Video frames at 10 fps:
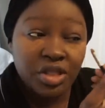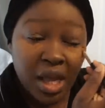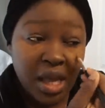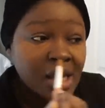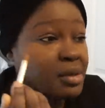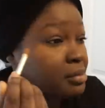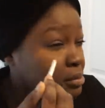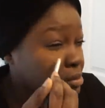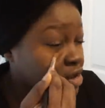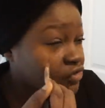that I had
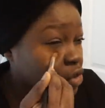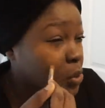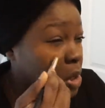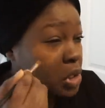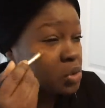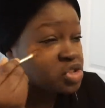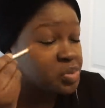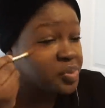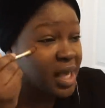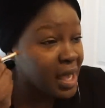a 4.0
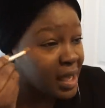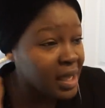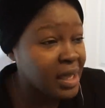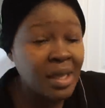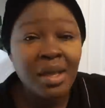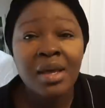GPA,